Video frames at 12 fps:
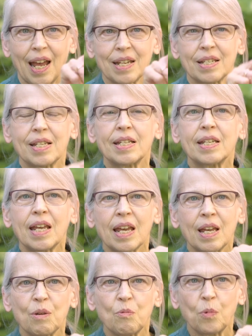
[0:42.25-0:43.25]
and
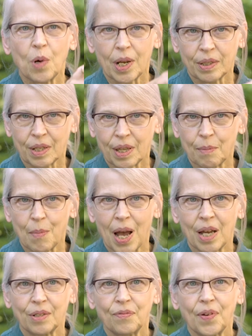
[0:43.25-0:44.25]
see what the
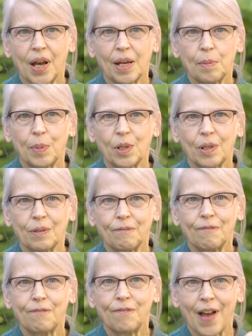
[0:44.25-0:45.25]
modifiable
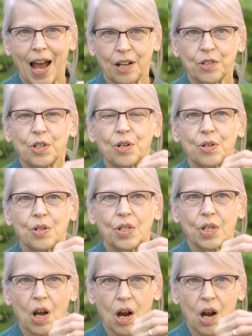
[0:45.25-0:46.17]
factors